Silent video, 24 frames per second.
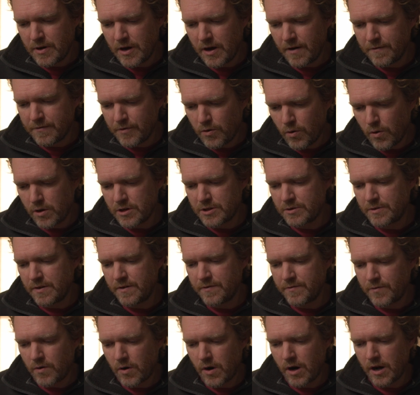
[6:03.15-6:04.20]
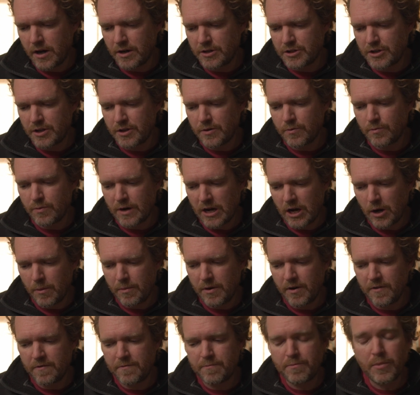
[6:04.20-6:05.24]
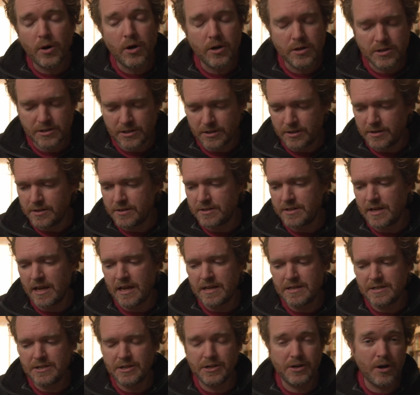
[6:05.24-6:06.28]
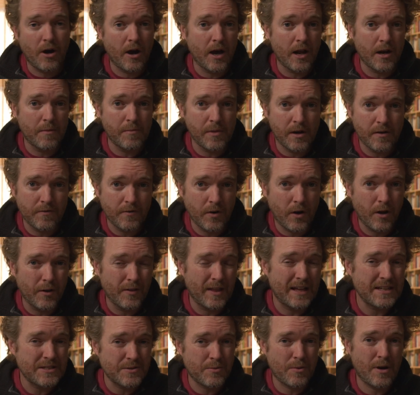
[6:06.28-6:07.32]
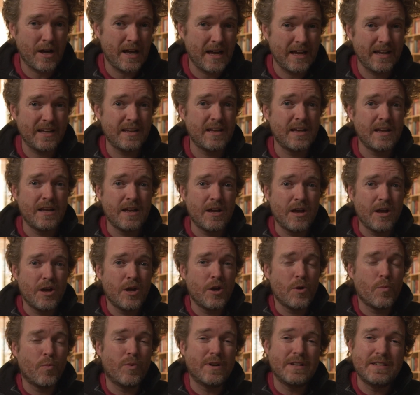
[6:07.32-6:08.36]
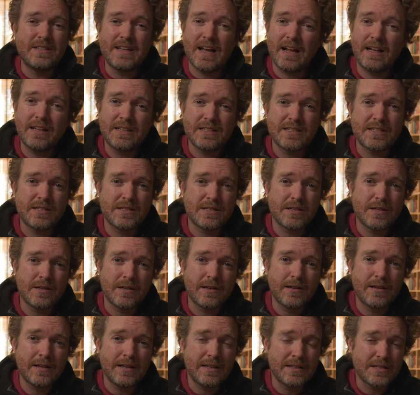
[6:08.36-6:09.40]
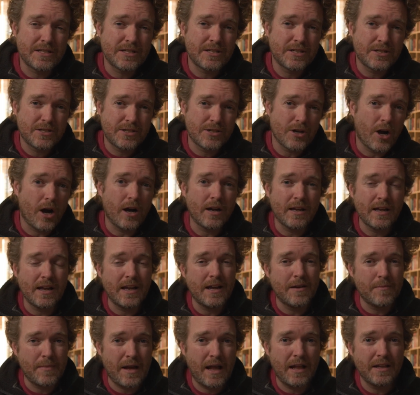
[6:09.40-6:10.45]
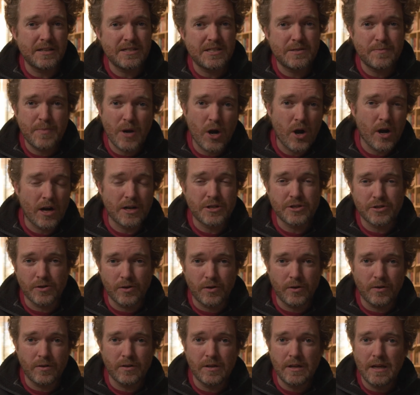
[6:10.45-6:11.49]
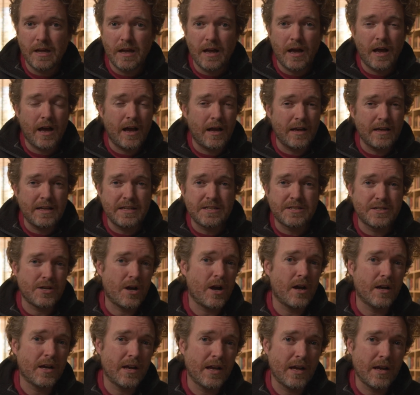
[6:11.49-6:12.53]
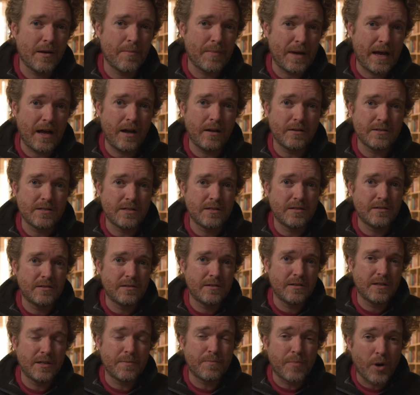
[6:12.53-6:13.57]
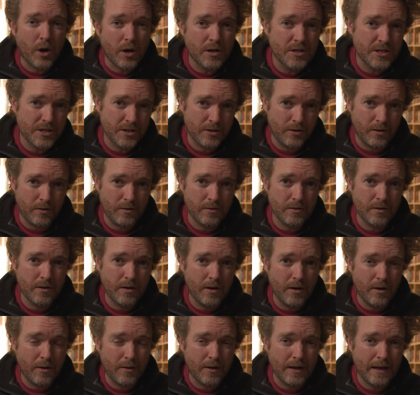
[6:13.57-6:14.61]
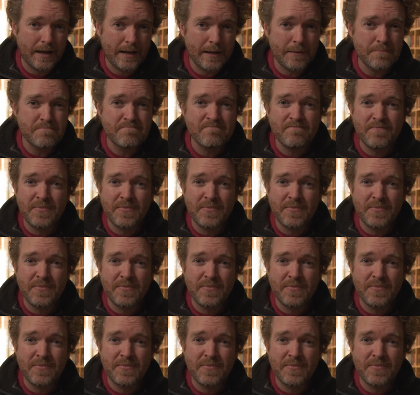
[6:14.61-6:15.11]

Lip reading: of course referring to the realm of persons and to God above all. That's why when Dallas is talking about spiritual, he's talking about the personal, okay?